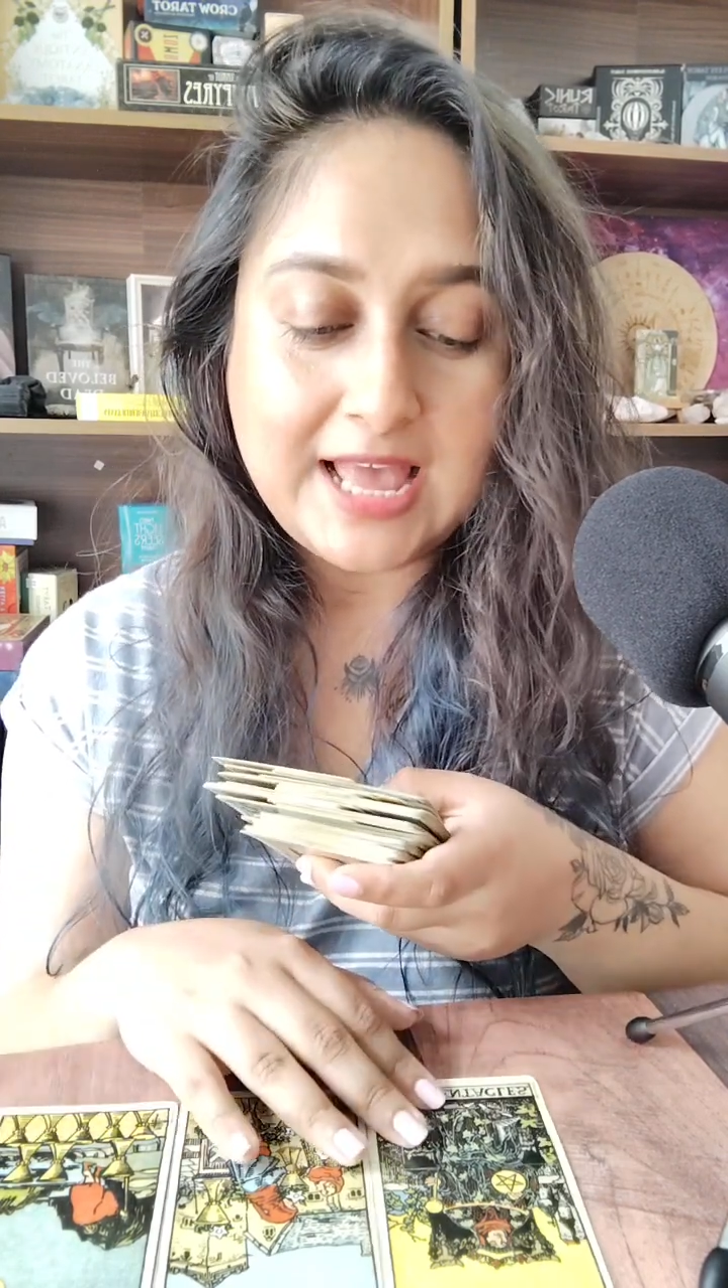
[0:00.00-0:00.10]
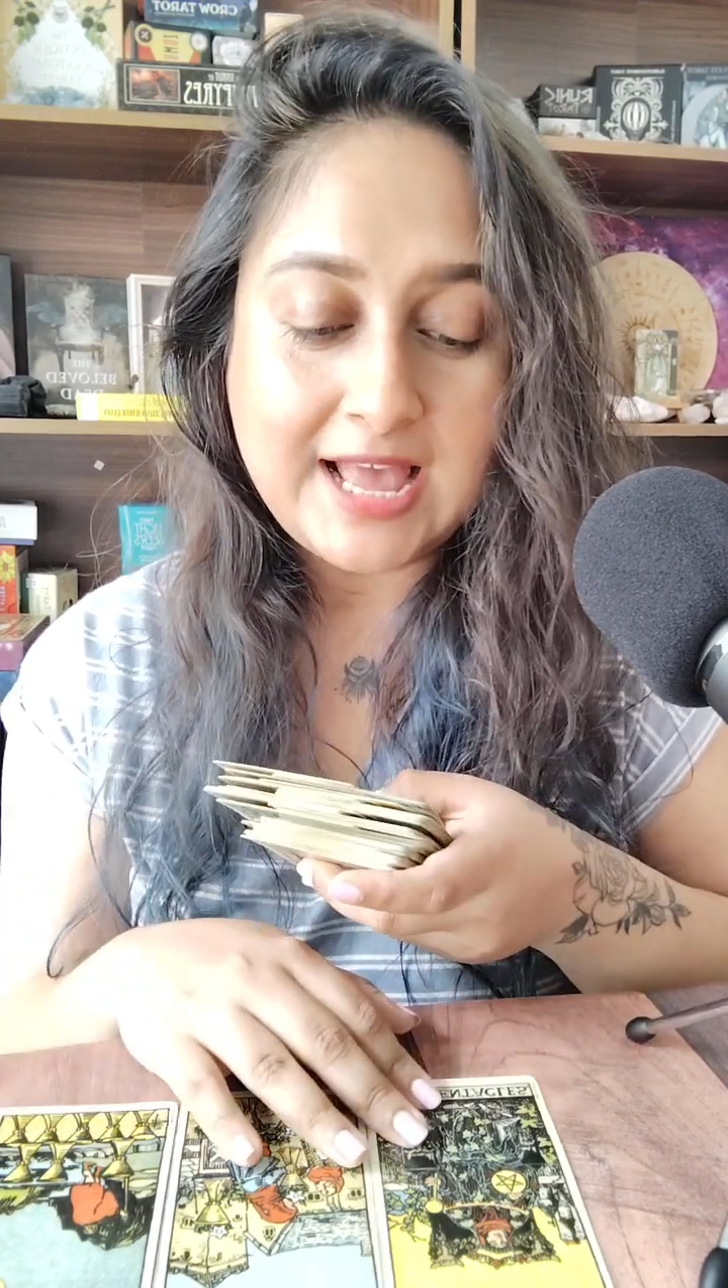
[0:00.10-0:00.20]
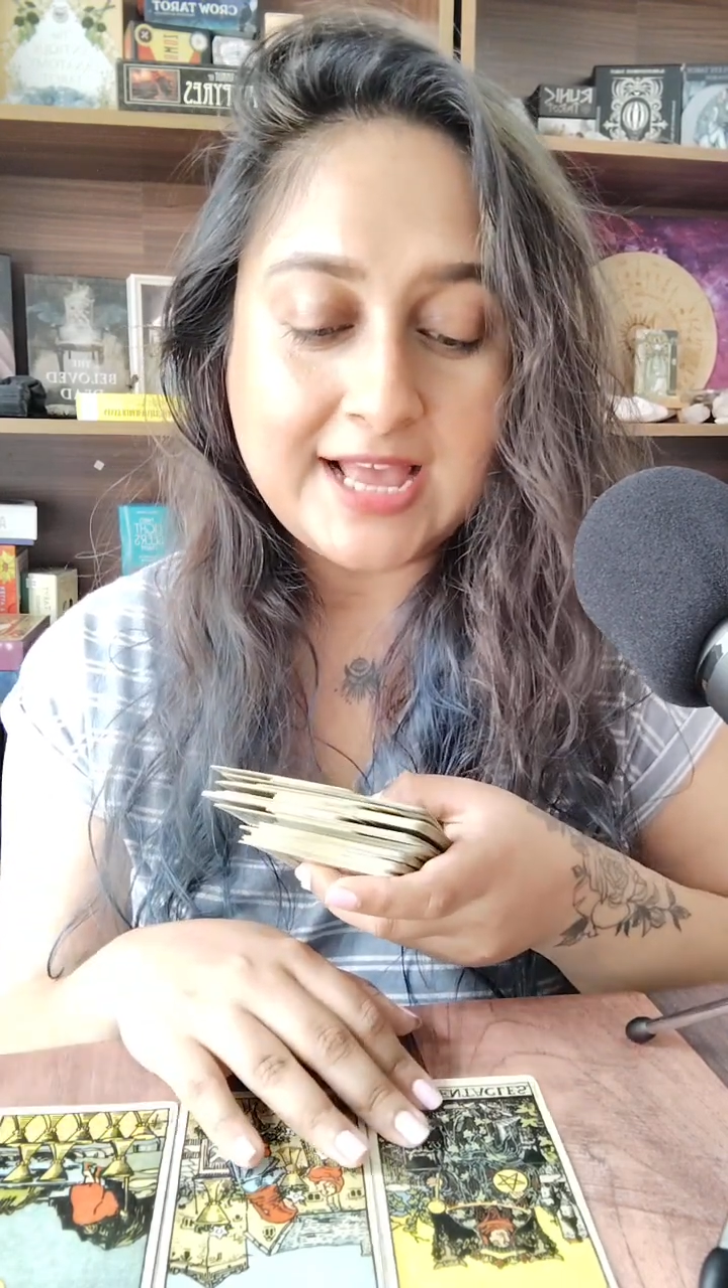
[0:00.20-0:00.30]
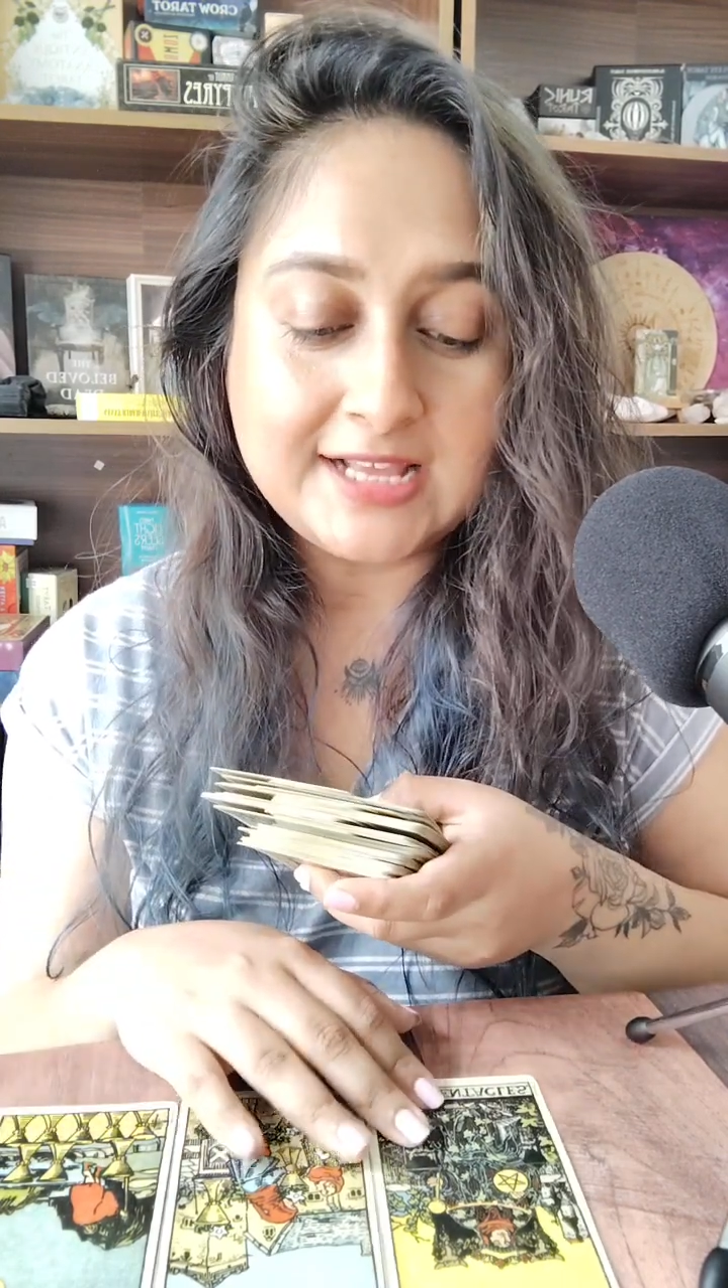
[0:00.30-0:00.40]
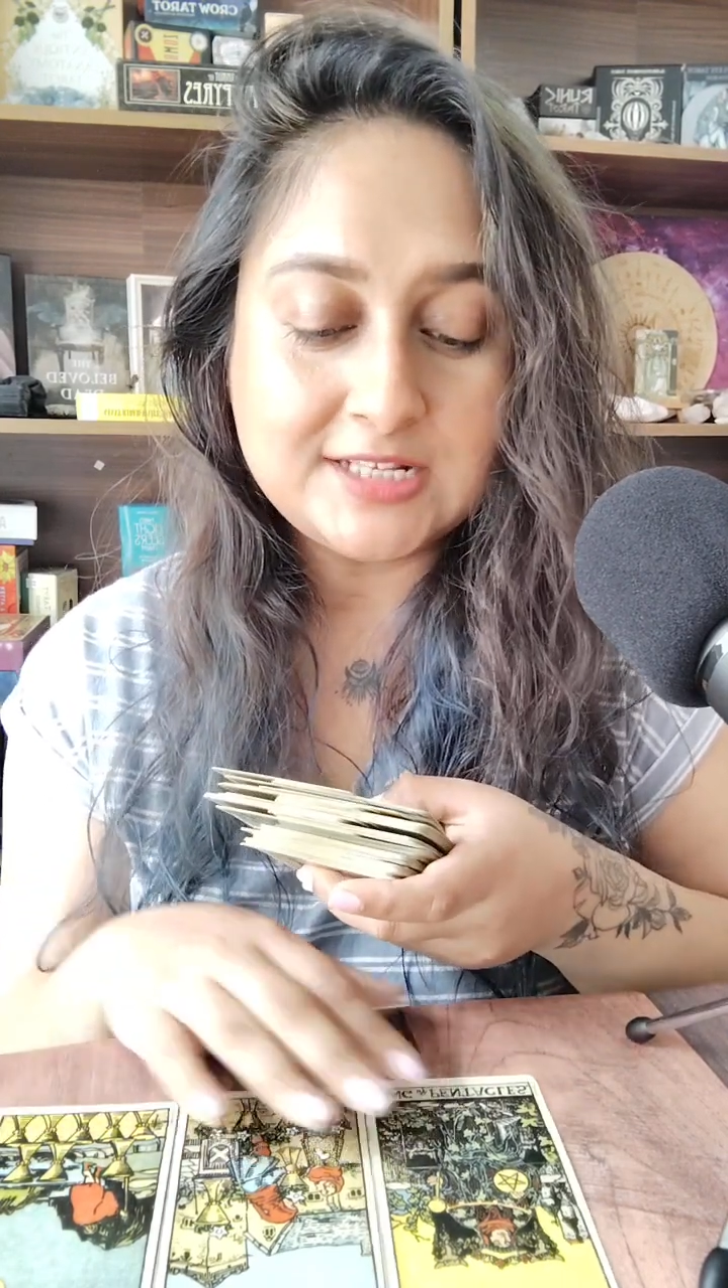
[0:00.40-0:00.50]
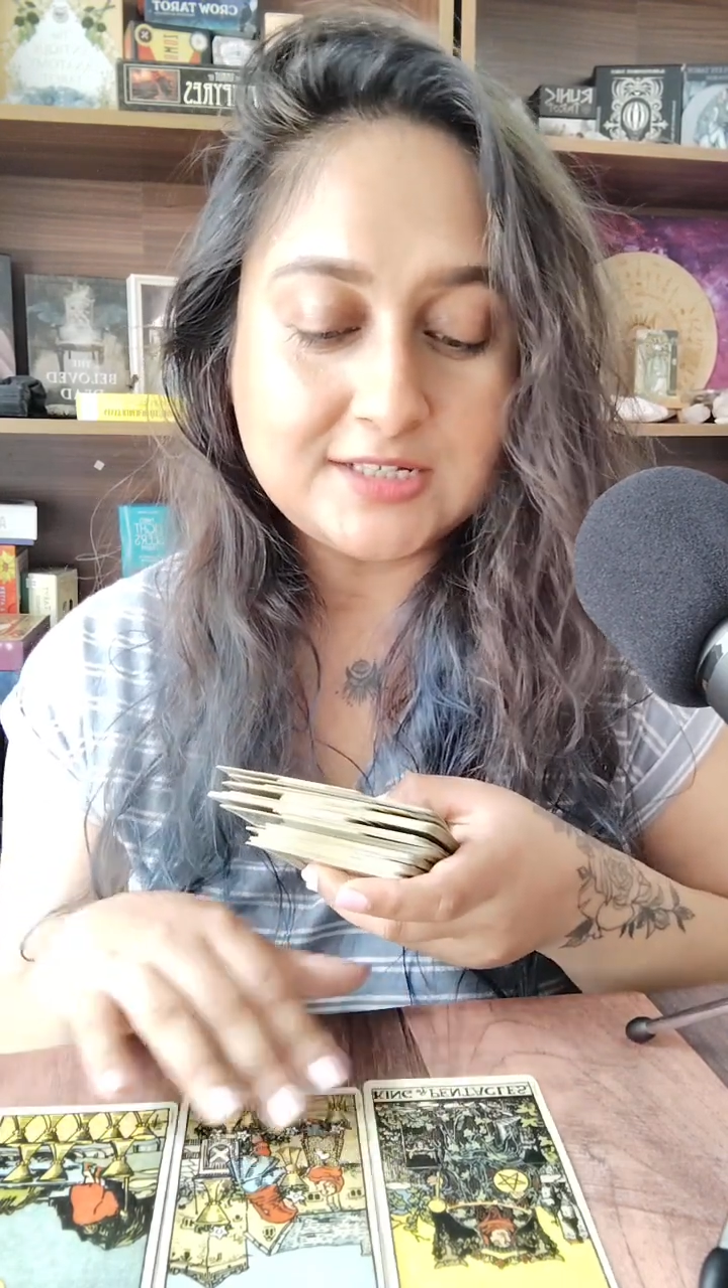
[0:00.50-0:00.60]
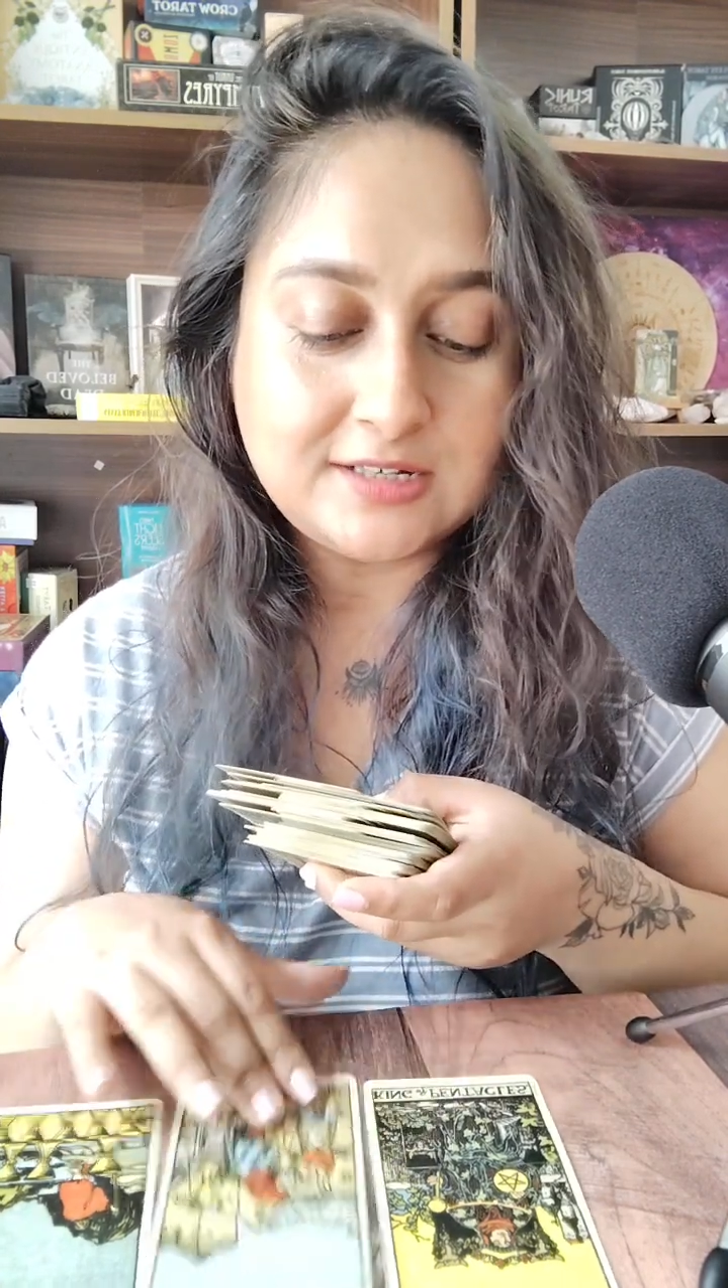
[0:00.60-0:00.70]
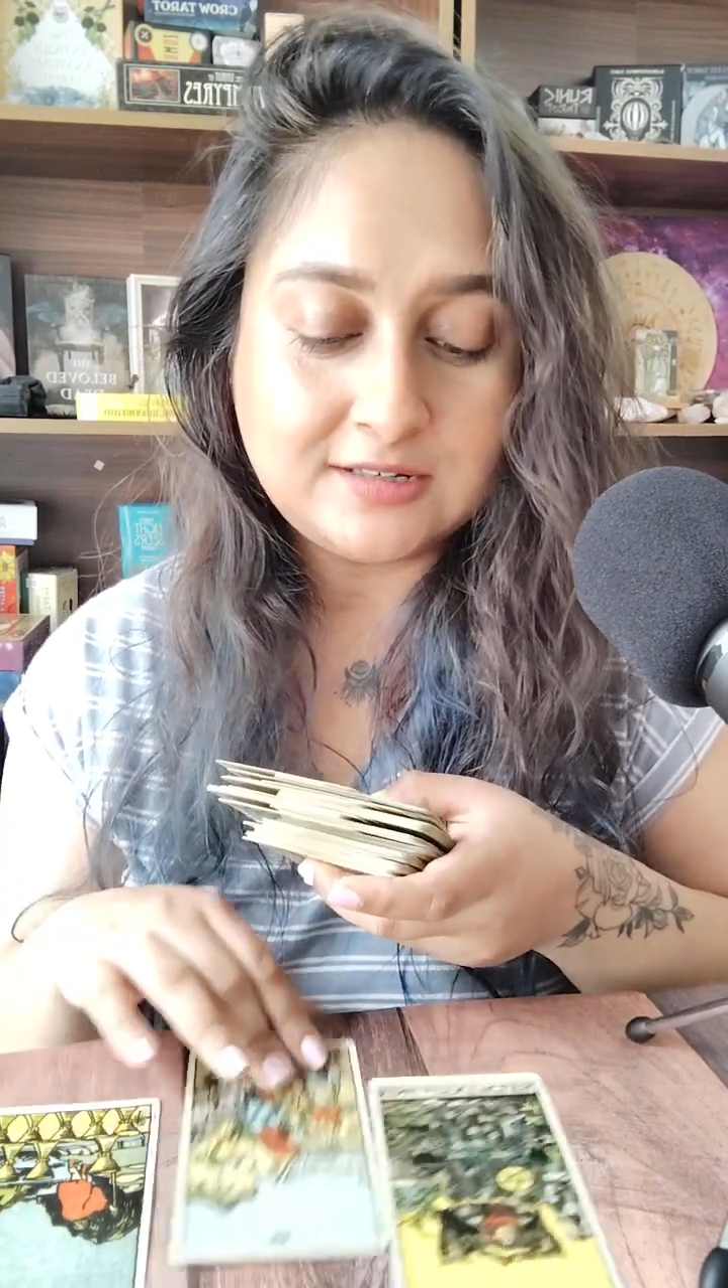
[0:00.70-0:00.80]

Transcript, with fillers: And